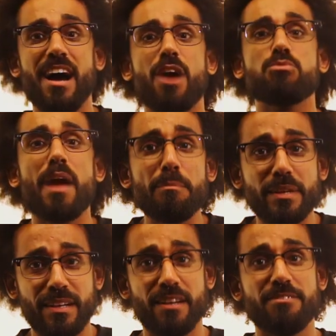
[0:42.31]
A
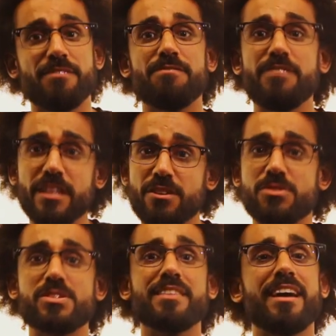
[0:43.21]
replica of it
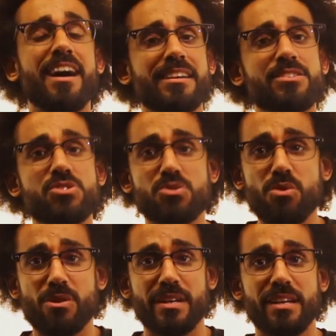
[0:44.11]
figures in the Hanukkah
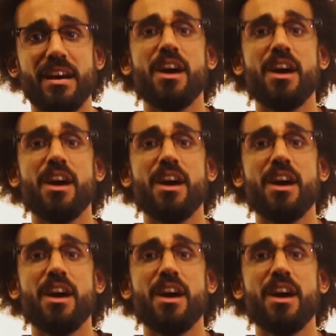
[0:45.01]
story.